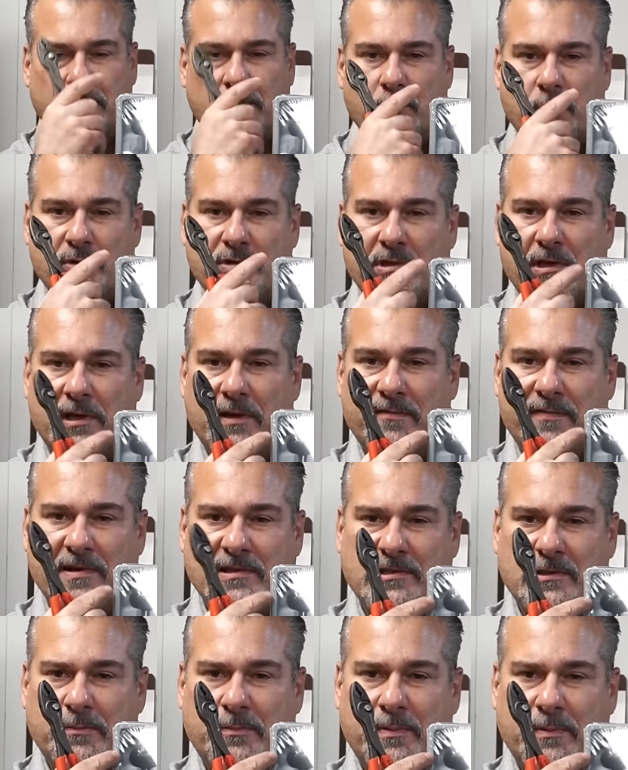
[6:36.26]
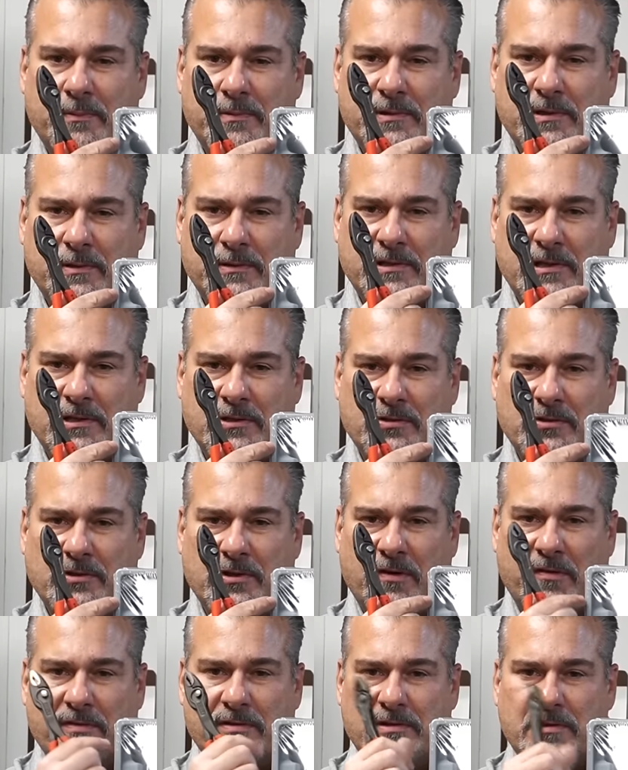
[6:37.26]
We'll sell you a vessel set of
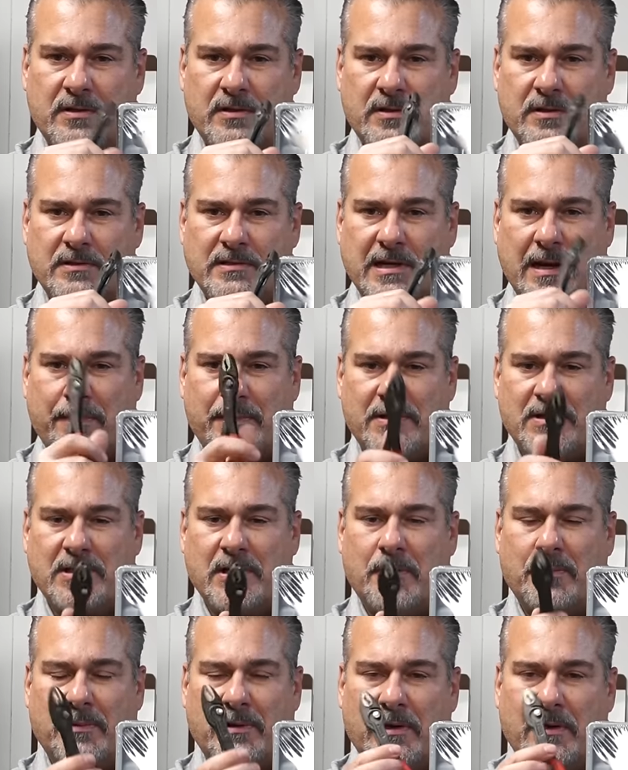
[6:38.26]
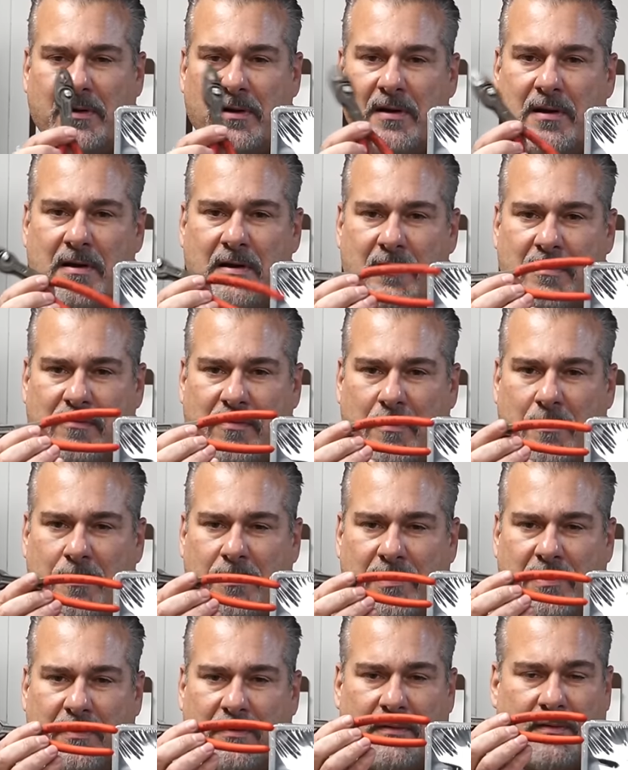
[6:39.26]
screwdrivers, Japanese company, from a
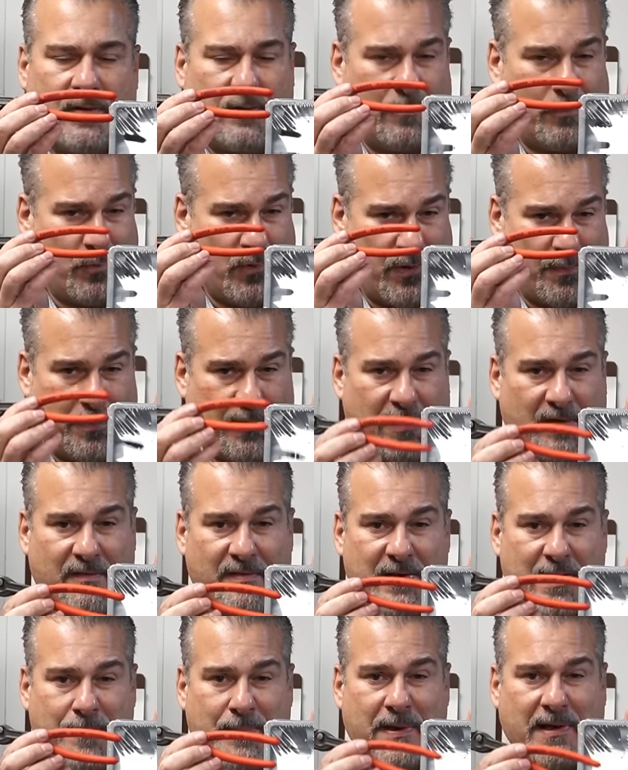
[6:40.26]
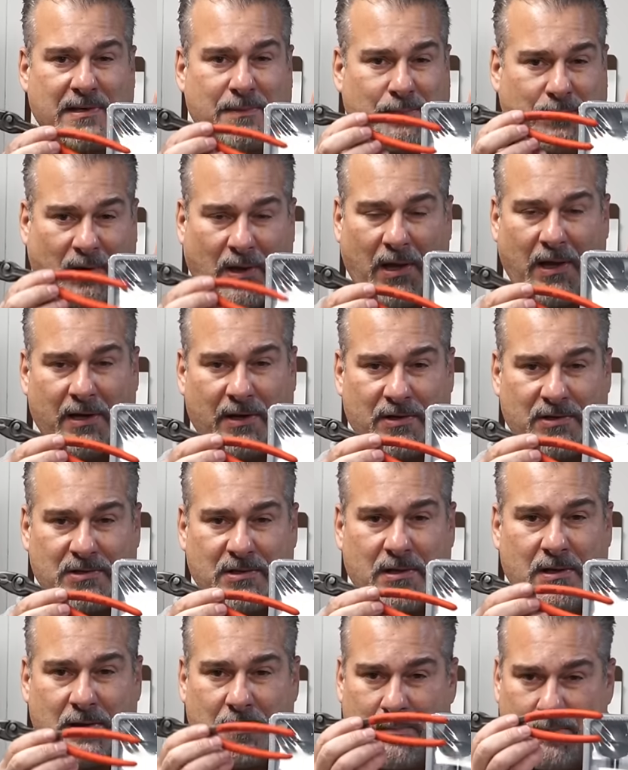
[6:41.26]
pair with a pair of Knipex pliers
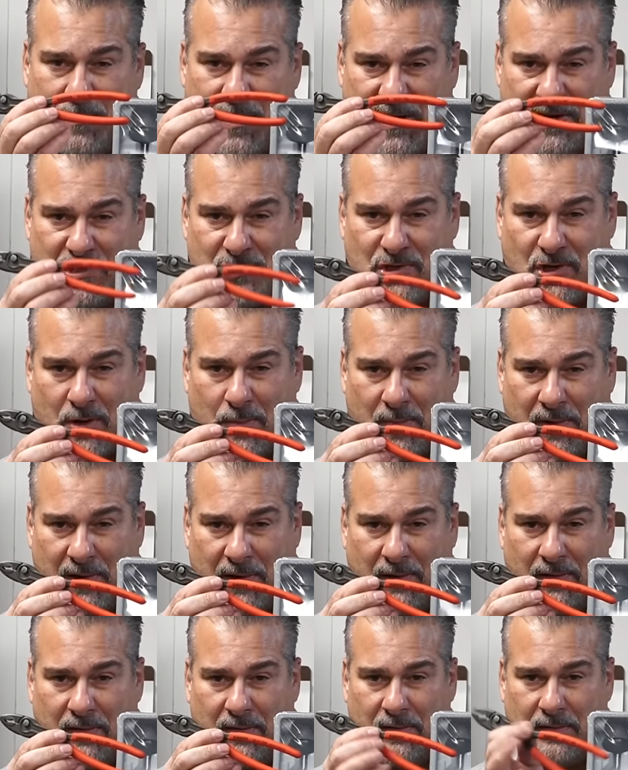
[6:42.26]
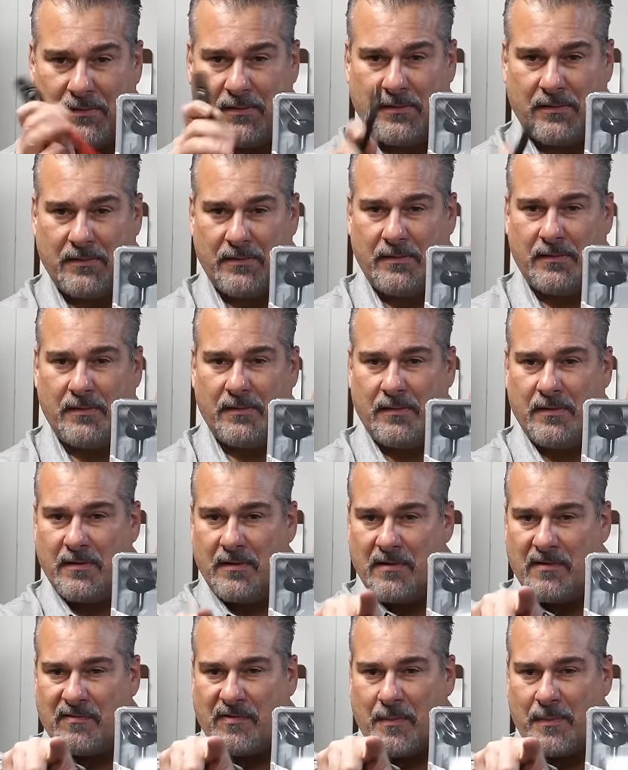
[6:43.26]
made in Germany
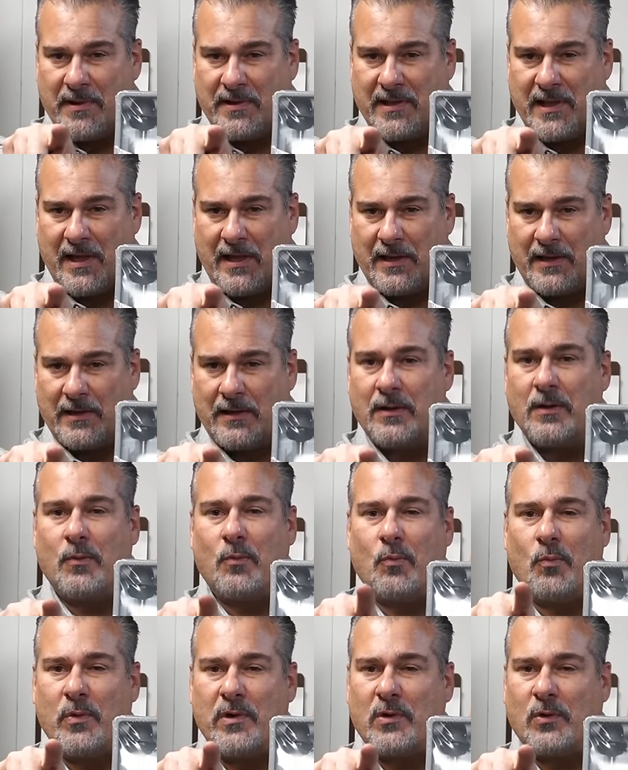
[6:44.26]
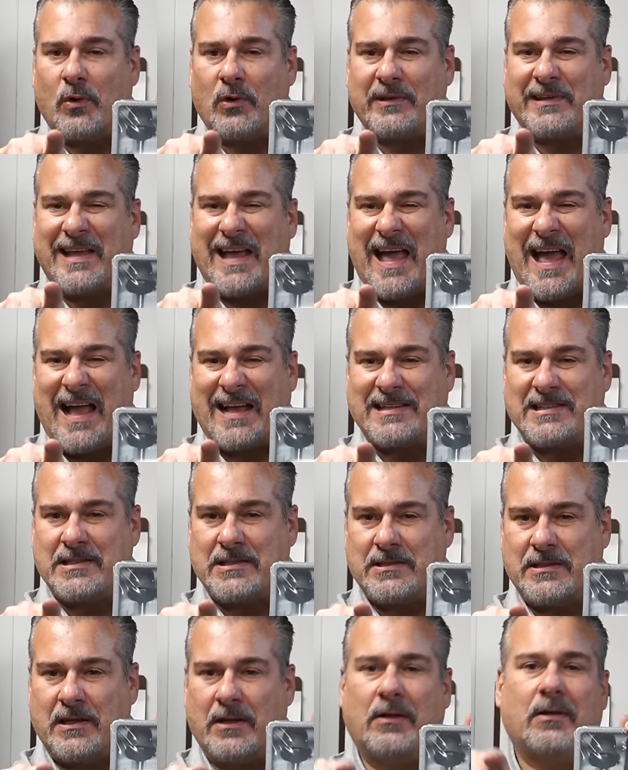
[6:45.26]
from an Italian. We call it the
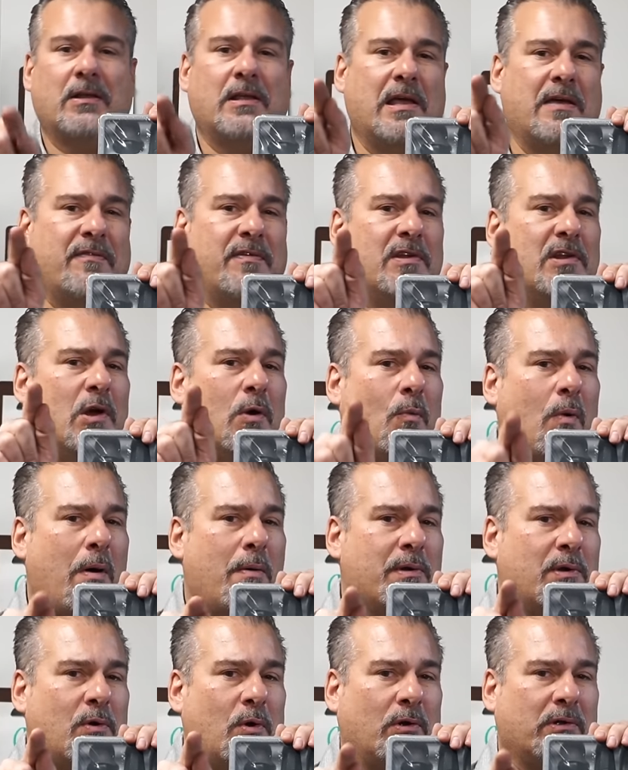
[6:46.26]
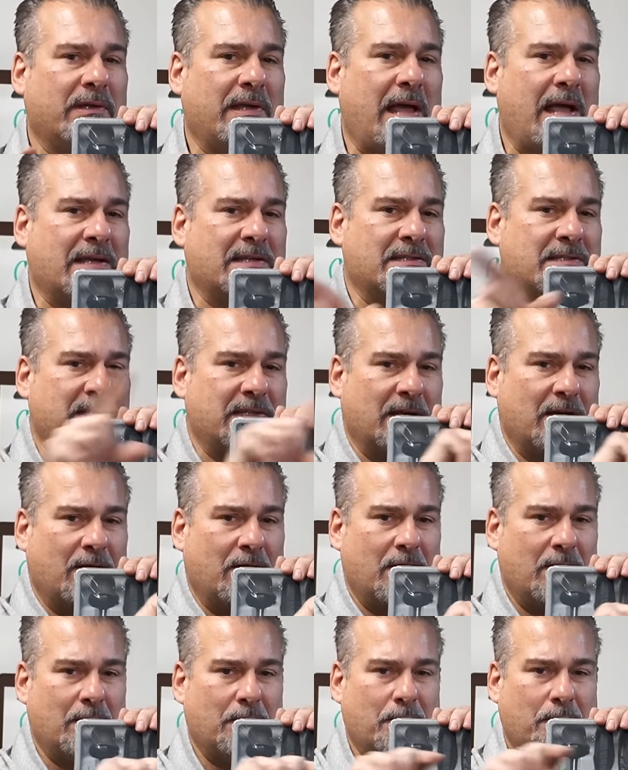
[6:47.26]
Axis deal. If you know why we call it the Axis deal,
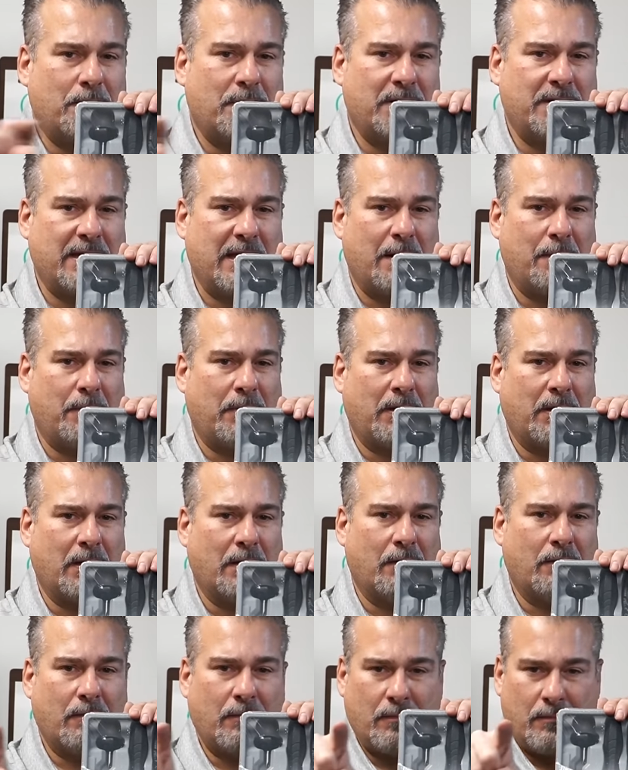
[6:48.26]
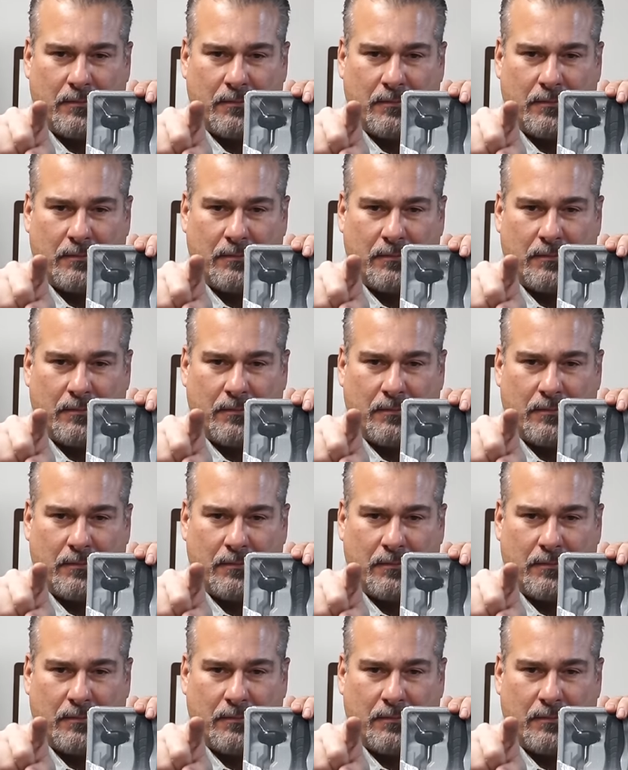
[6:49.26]
put down below.